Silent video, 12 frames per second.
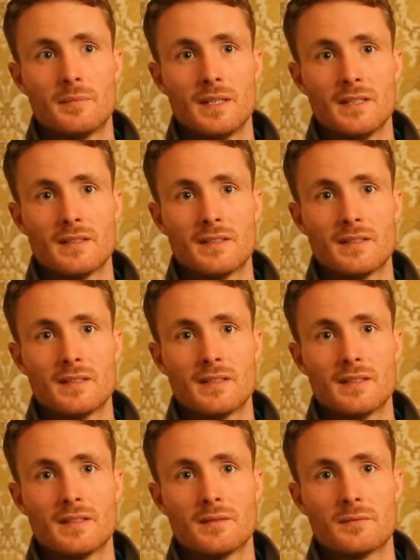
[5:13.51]
be it
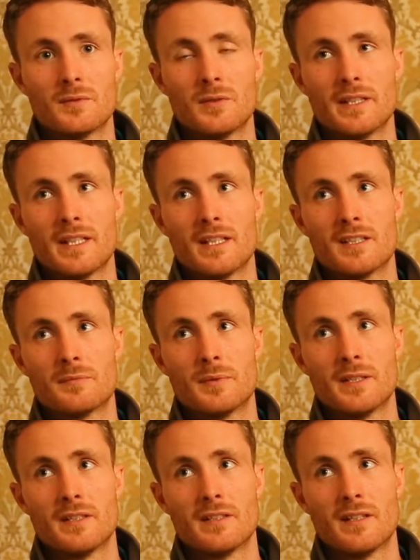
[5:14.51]
the rolling hills
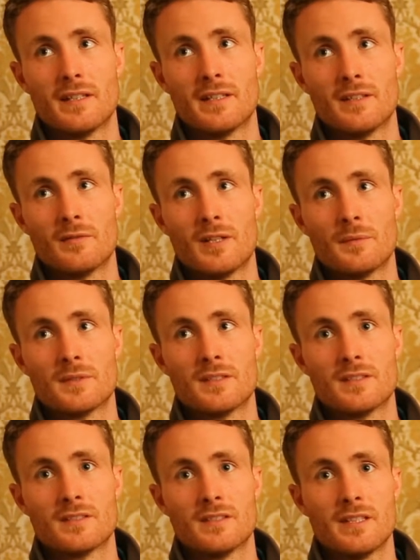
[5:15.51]
by the Daniel
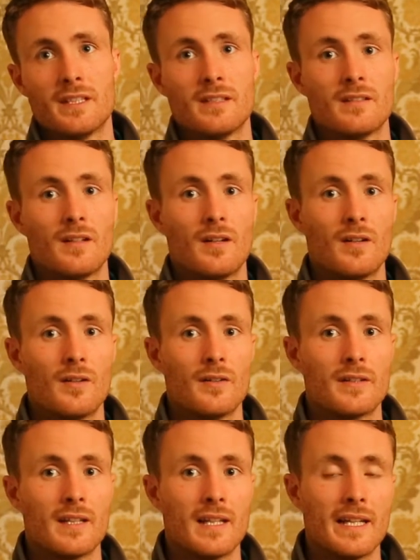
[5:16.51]
Robertson design
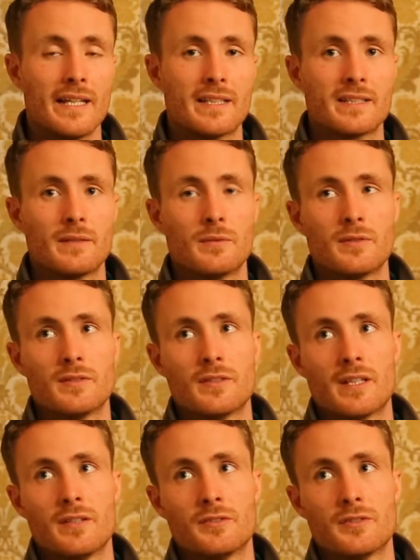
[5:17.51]
or the lakes that were
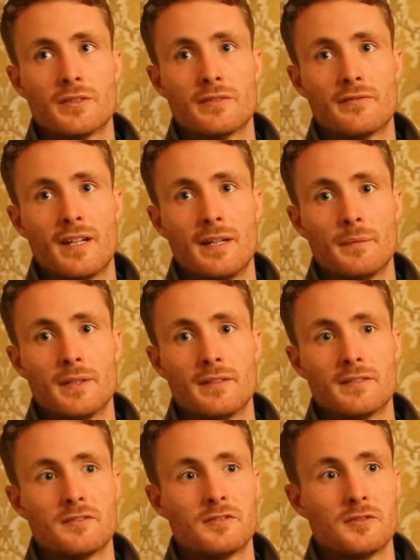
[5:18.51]
dug out during the
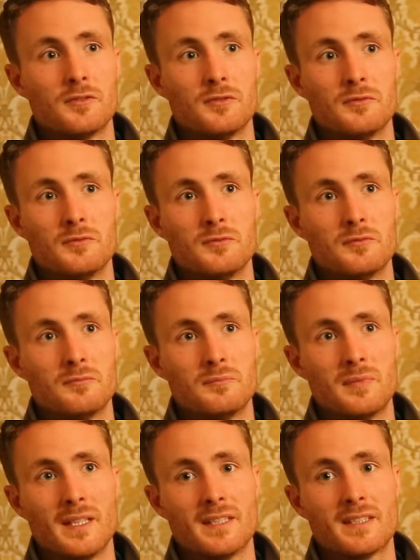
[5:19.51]
famine to
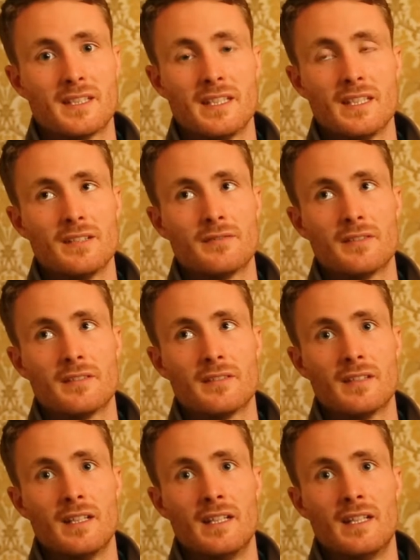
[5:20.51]
basically
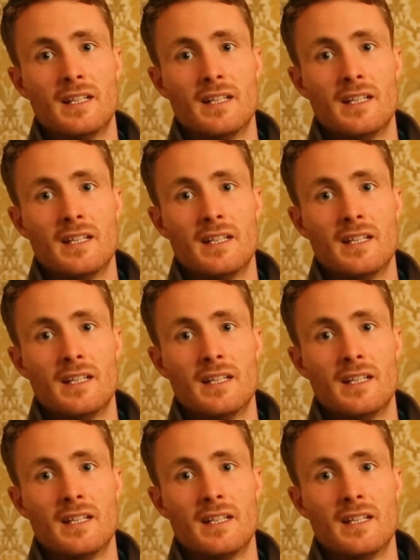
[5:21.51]
even